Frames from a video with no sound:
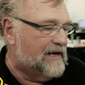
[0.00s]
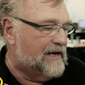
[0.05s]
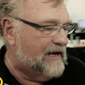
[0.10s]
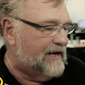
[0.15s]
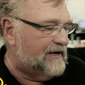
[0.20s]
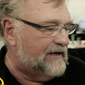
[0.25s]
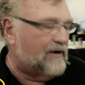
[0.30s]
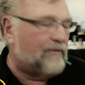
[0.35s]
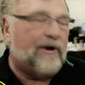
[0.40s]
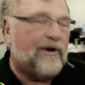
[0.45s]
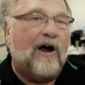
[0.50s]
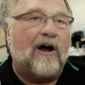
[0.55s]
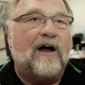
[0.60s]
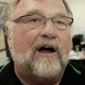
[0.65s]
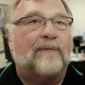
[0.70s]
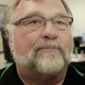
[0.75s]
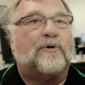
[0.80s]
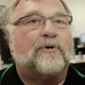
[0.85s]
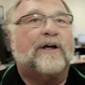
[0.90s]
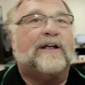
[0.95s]
And here we are
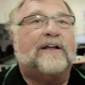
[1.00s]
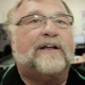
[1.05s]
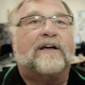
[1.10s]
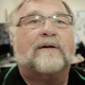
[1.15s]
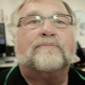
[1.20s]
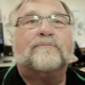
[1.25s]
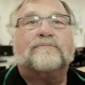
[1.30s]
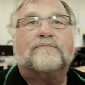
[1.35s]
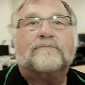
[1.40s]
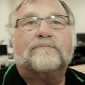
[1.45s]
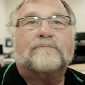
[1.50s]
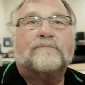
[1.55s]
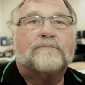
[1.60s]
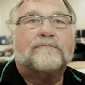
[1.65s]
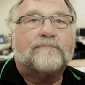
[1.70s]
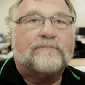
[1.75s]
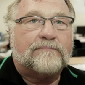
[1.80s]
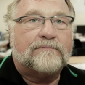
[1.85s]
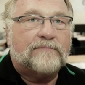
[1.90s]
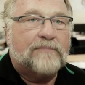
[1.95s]
upgrading them
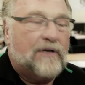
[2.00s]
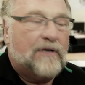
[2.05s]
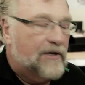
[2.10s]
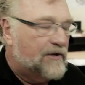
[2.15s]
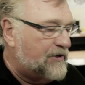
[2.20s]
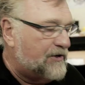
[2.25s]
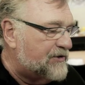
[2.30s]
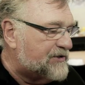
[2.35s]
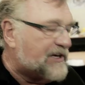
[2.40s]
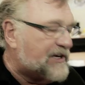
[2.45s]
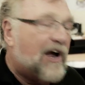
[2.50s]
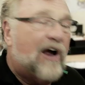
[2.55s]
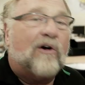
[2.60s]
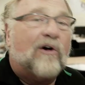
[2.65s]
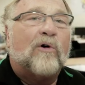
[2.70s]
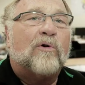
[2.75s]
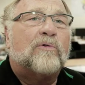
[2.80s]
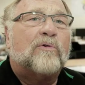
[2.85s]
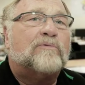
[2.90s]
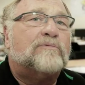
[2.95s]
using our
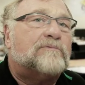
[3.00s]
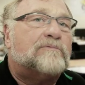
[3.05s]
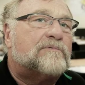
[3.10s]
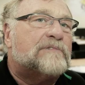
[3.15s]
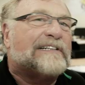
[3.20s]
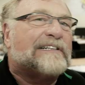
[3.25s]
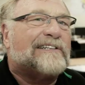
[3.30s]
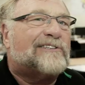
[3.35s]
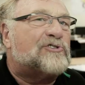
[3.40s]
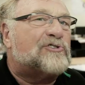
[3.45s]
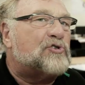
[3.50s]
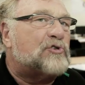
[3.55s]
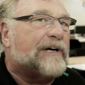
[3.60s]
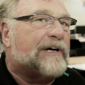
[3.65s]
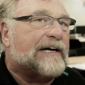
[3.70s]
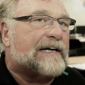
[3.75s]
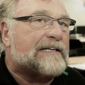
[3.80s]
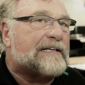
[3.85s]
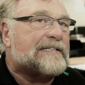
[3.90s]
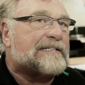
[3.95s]
own little
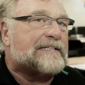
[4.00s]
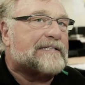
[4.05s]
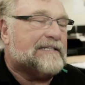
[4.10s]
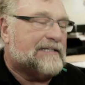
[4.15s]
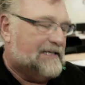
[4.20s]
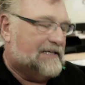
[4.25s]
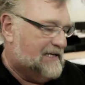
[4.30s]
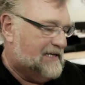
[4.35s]
tricks.